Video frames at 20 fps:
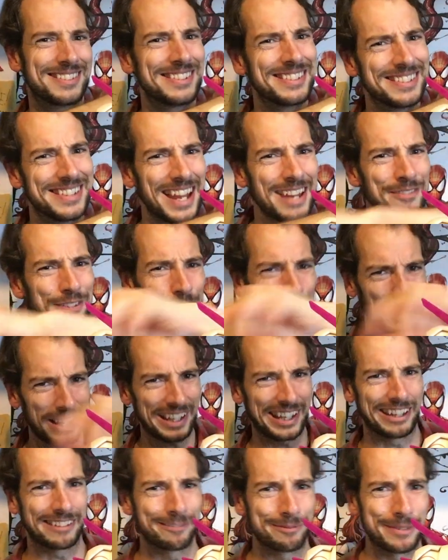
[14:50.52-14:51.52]
Dave, you're like
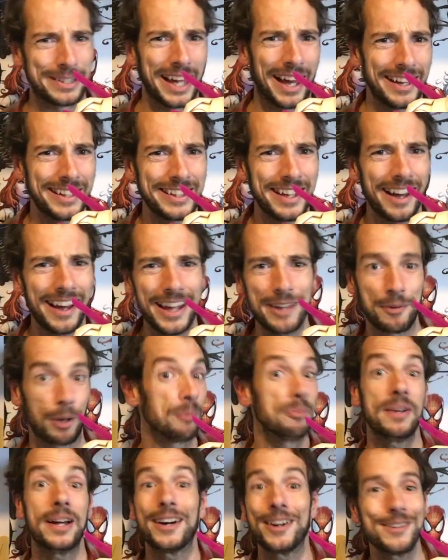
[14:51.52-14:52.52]
a gun guy? I'm like,
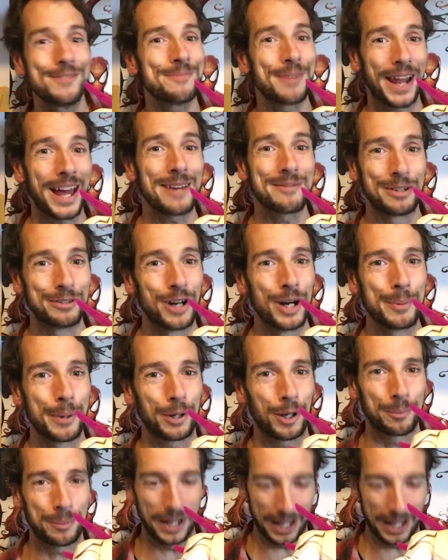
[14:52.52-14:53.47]
no, but I am a Robocop